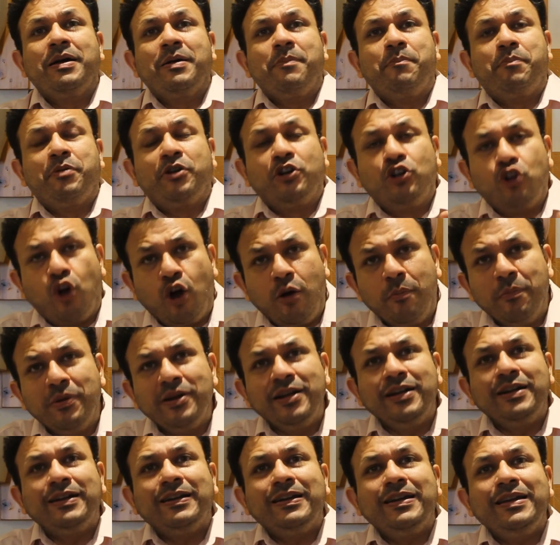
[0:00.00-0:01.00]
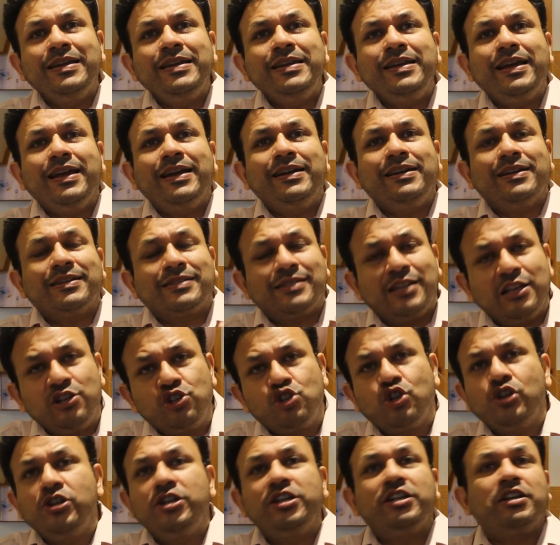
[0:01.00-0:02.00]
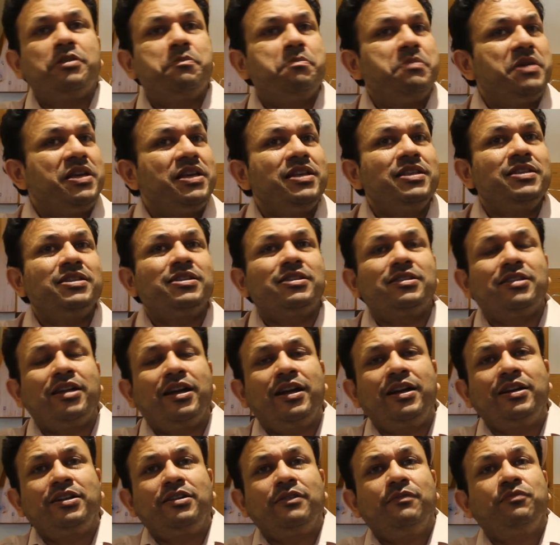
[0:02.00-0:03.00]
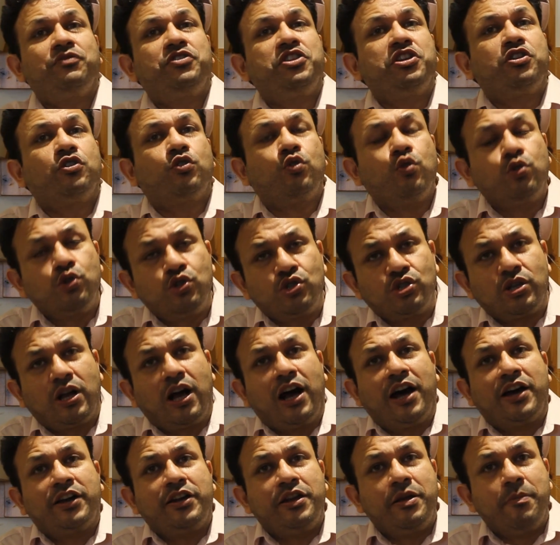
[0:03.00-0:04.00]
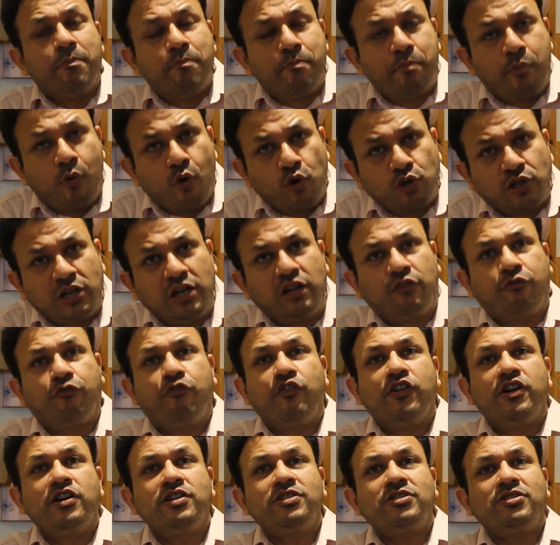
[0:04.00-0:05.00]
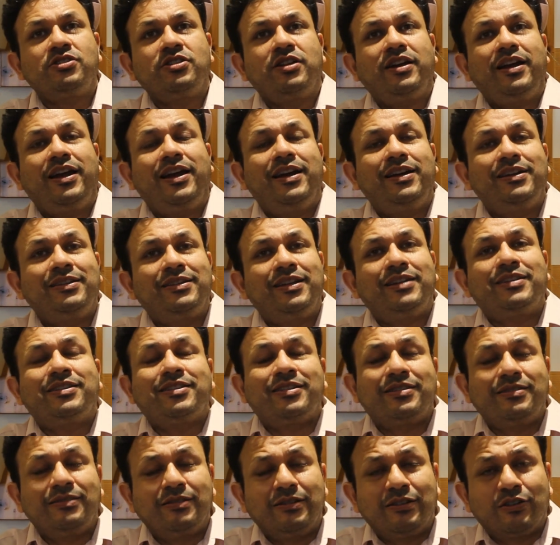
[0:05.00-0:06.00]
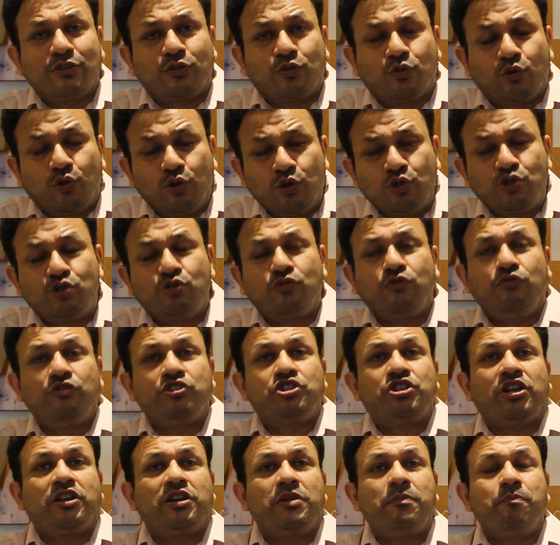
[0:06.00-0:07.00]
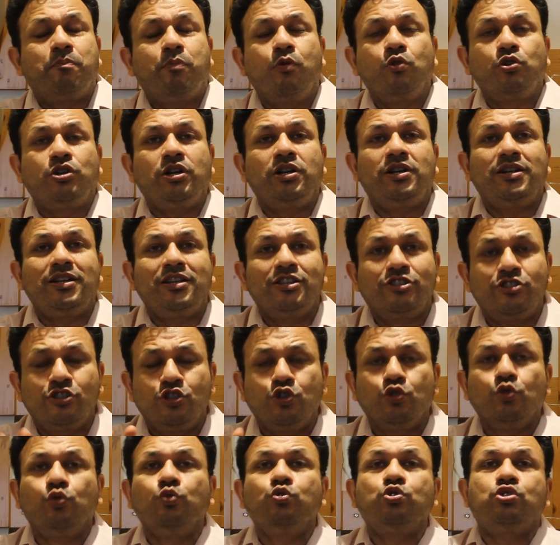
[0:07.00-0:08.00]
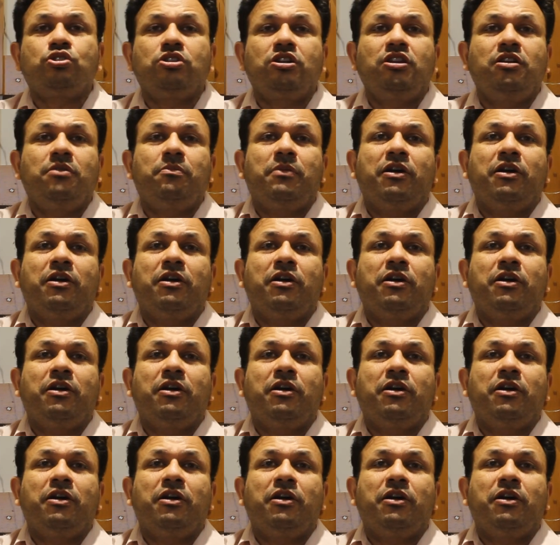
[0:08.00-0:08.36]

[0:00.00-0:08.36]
predominantly and essentially it means that the goods are imported first, and that's goods which are imported is used in